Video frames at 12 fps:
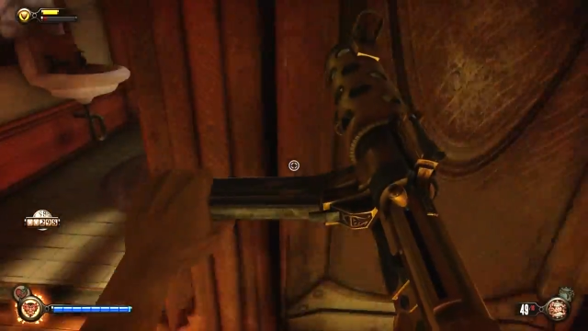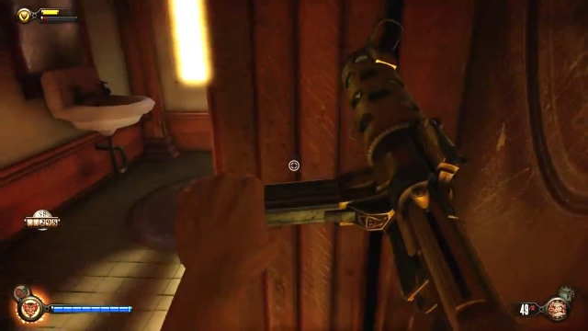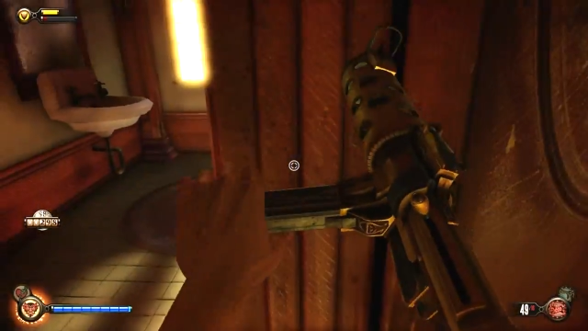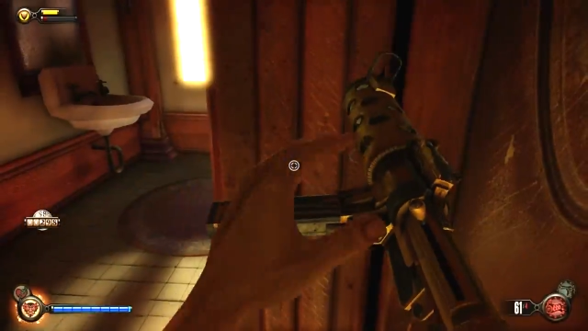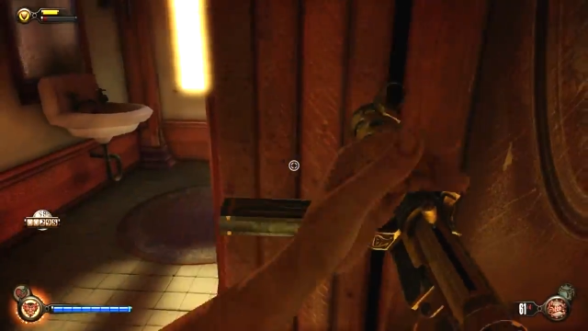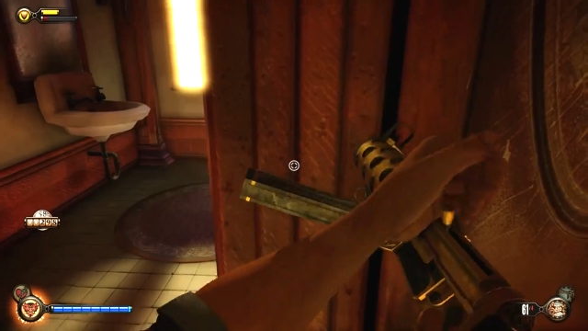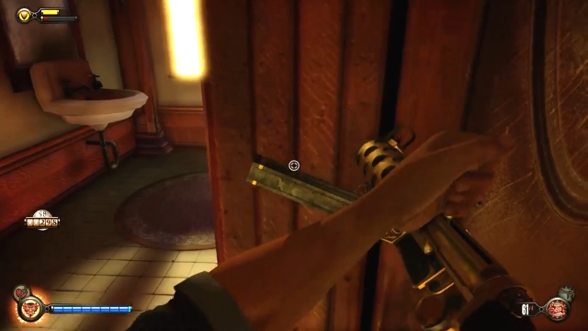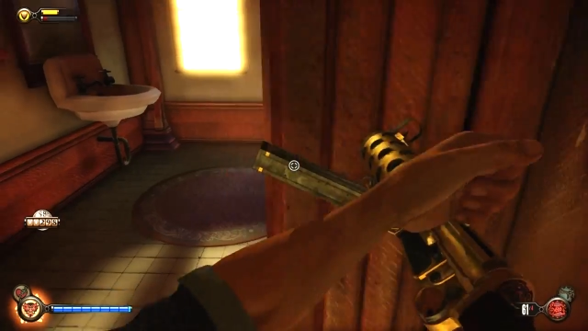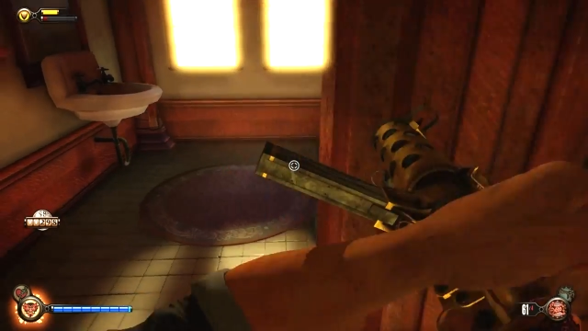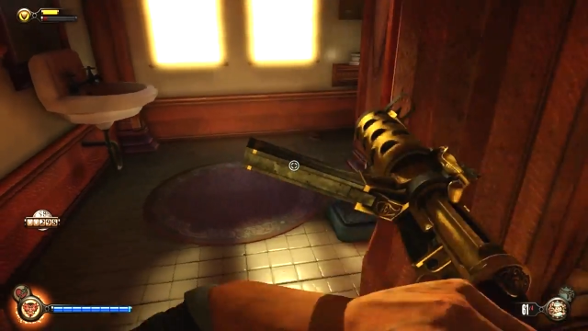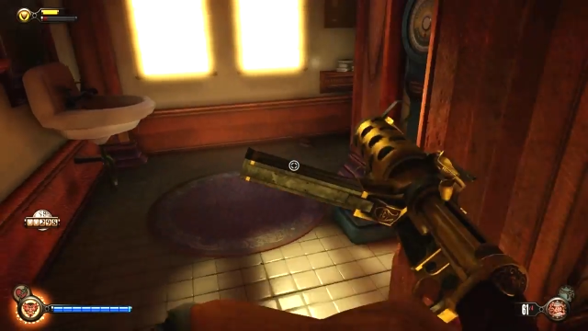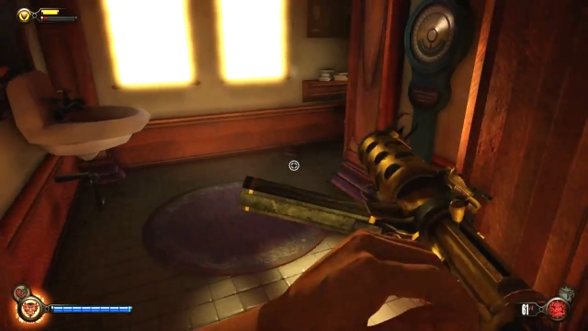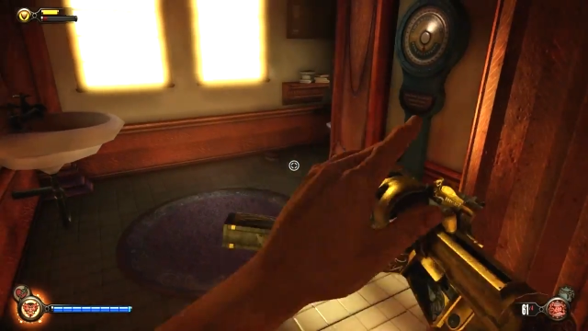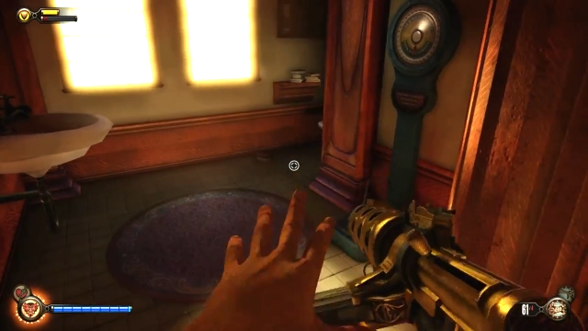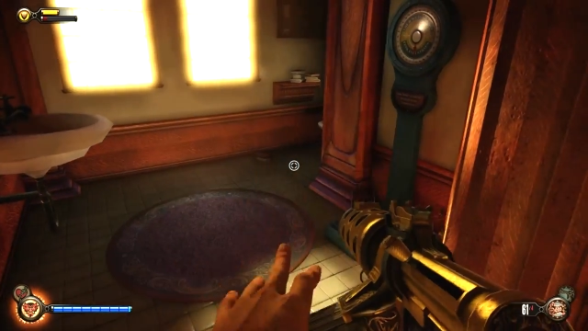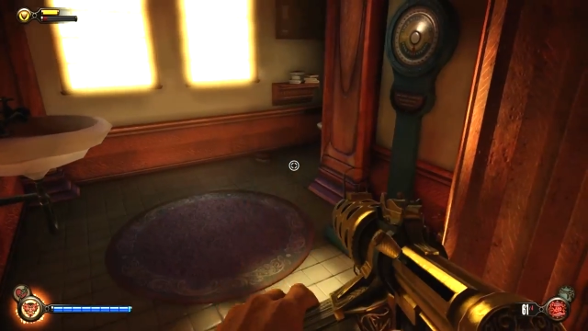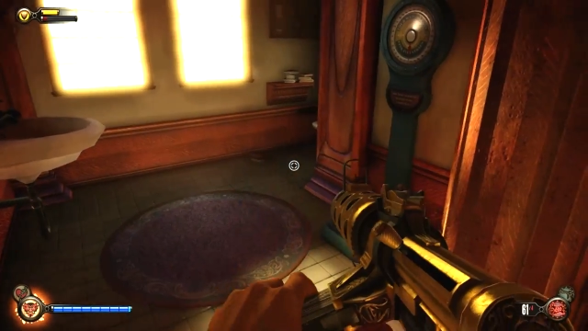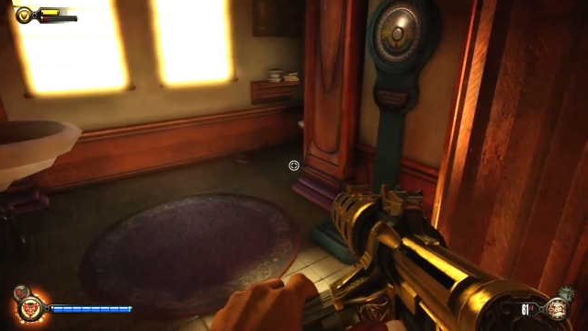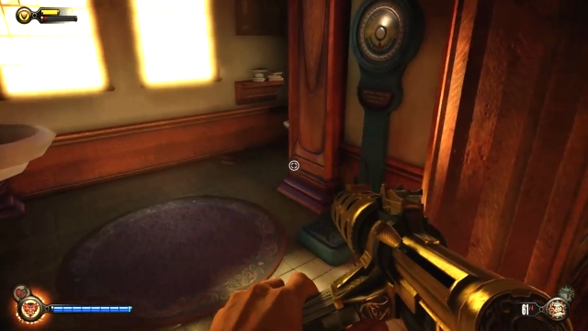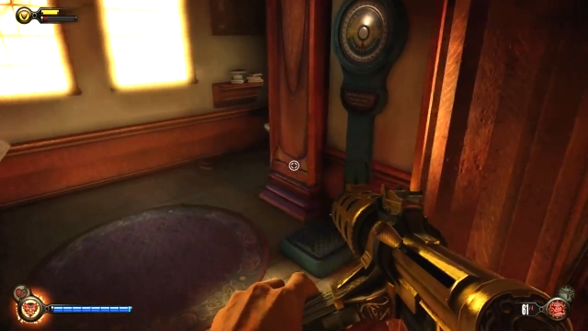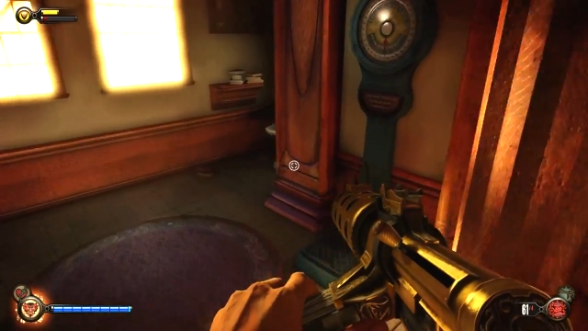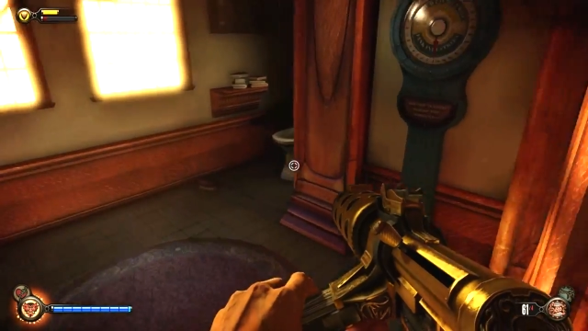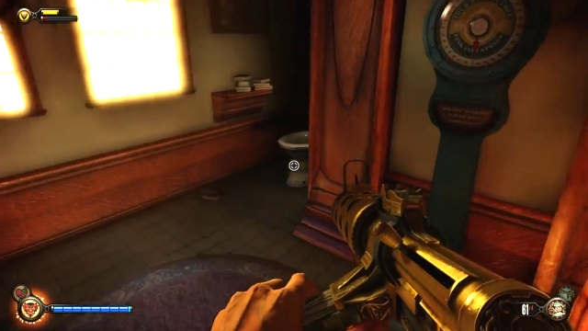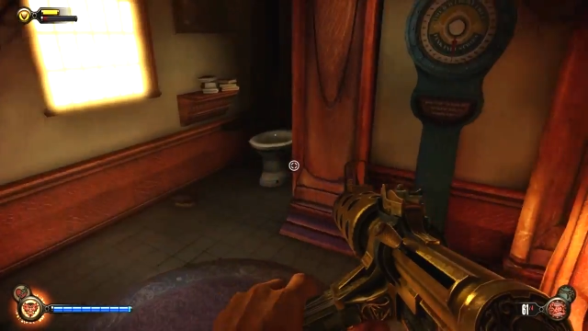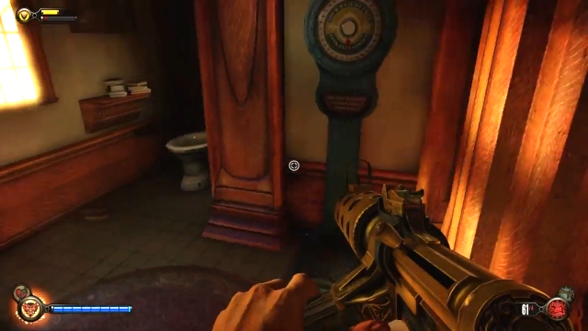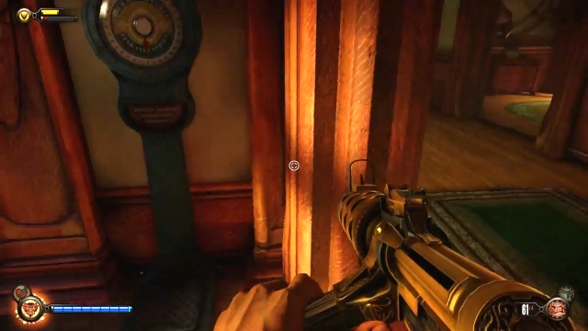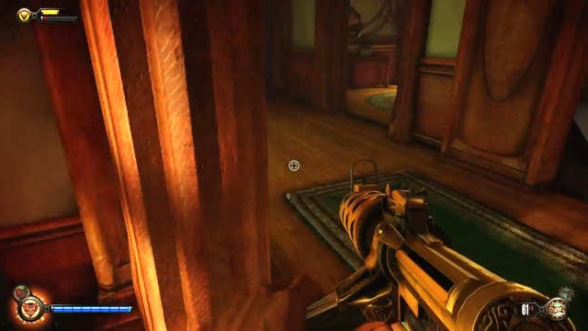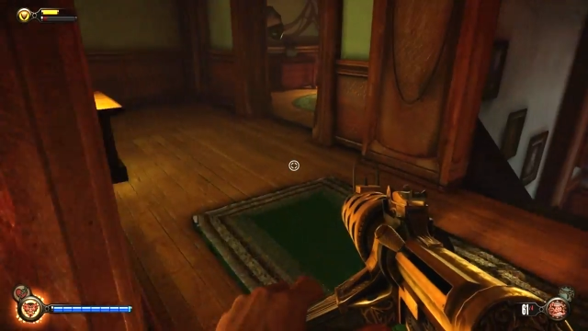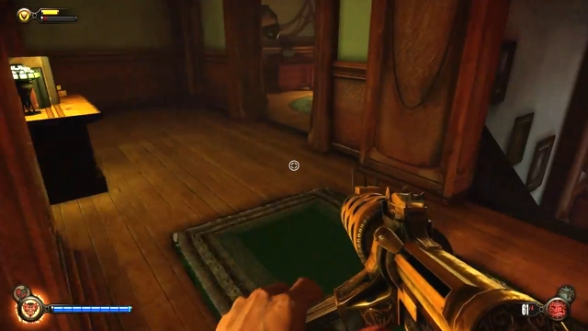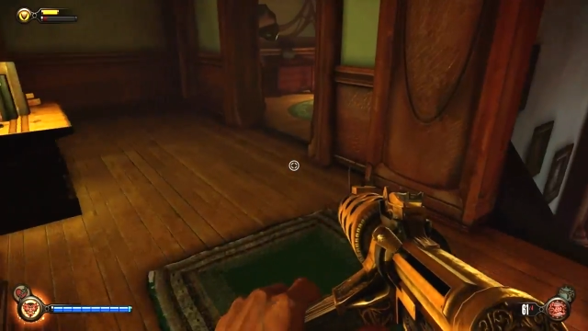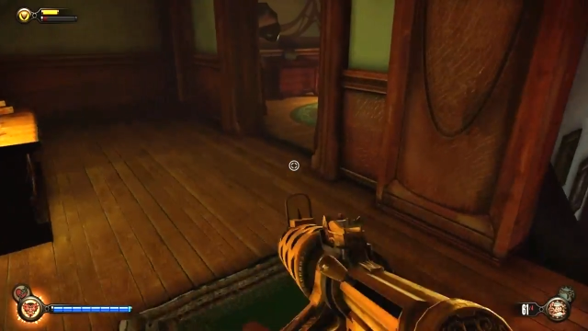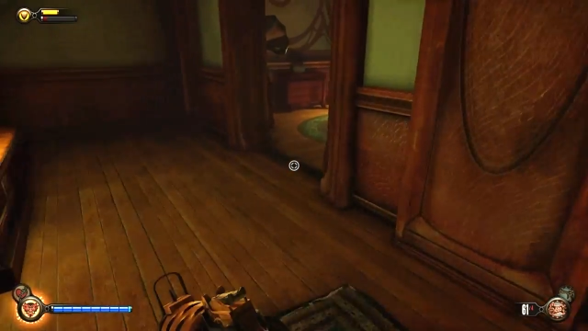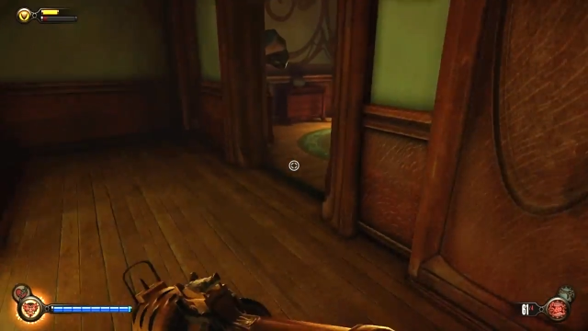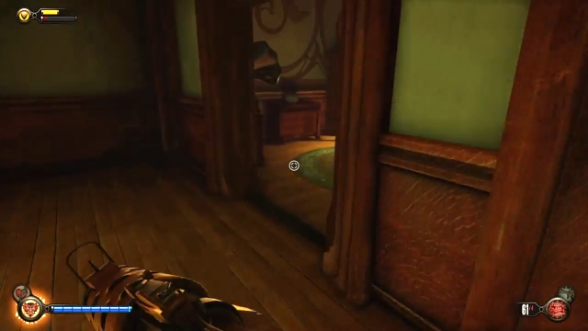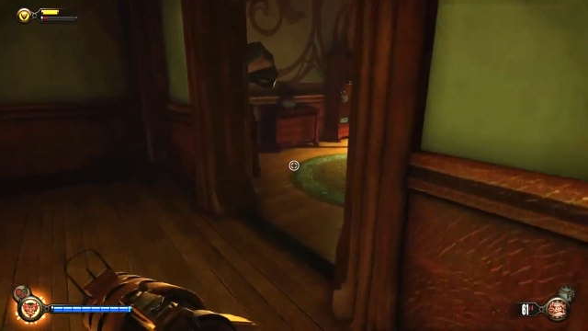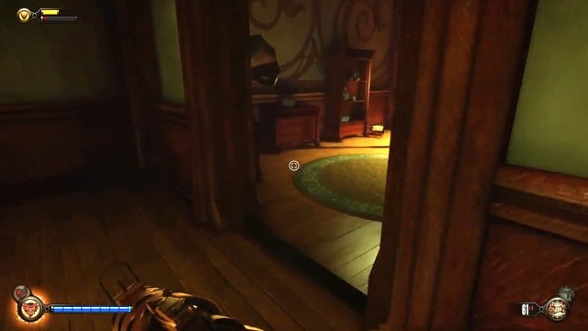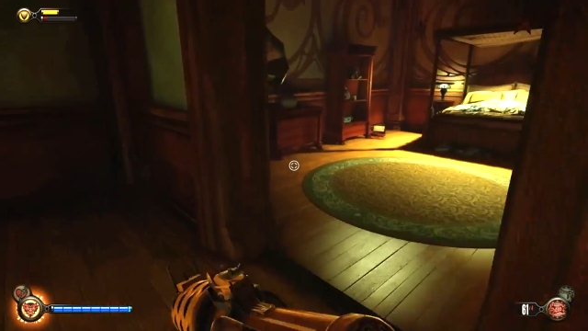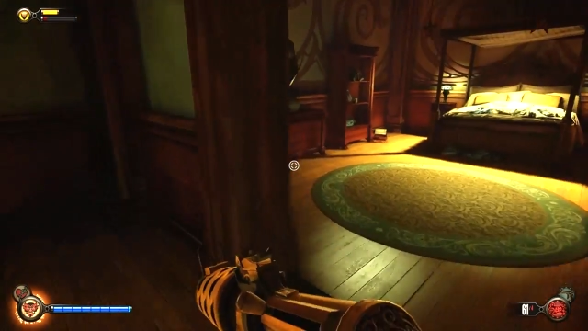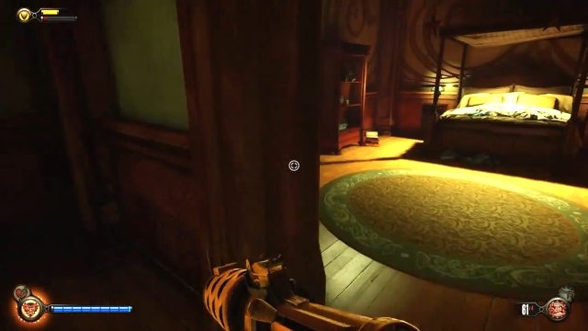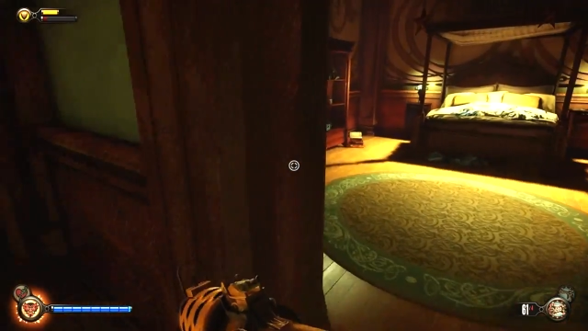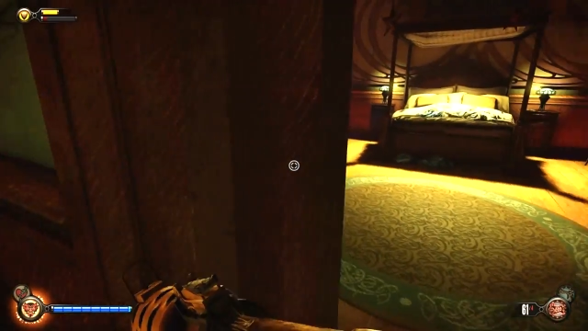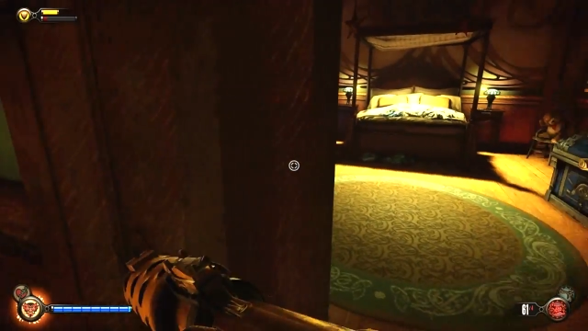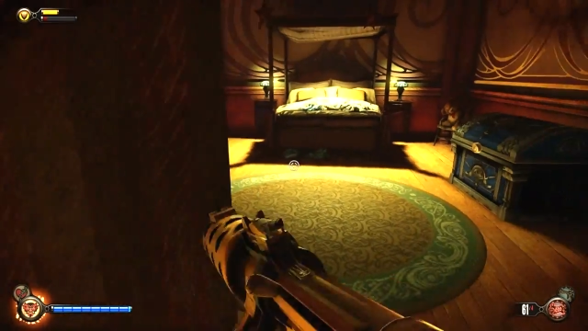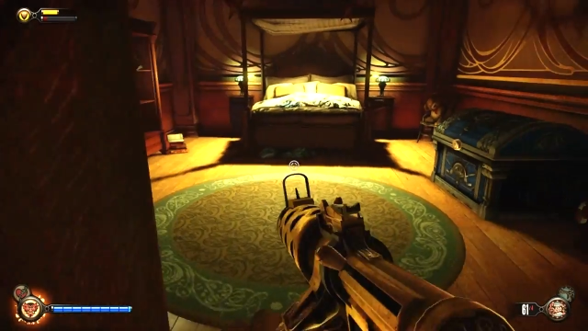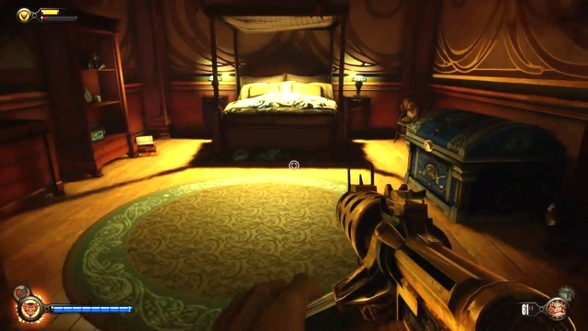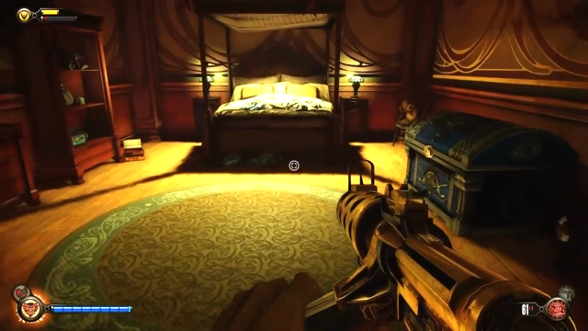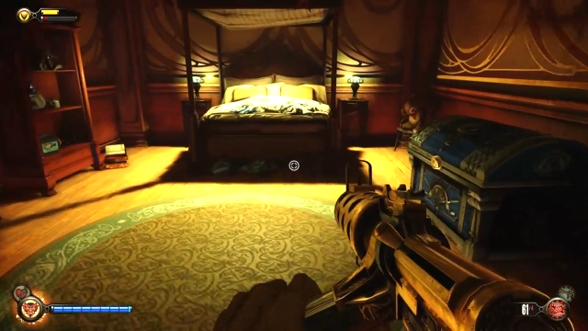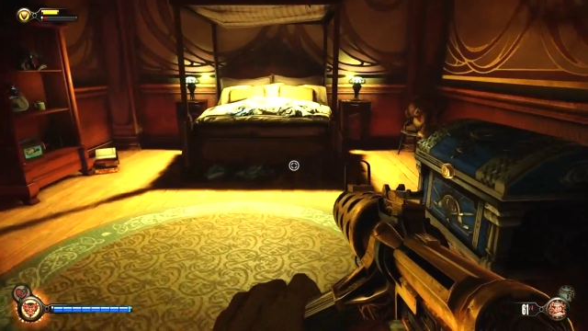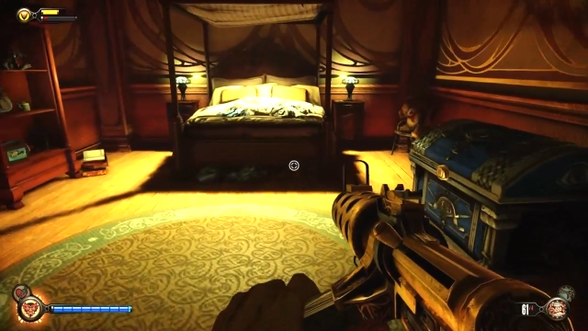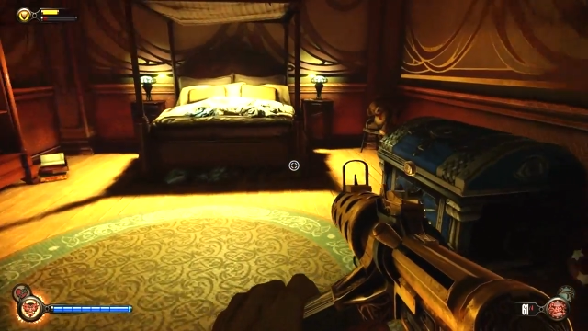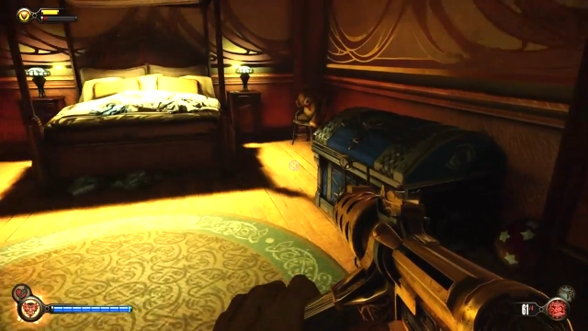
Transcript: Nobody's mouth can be seen.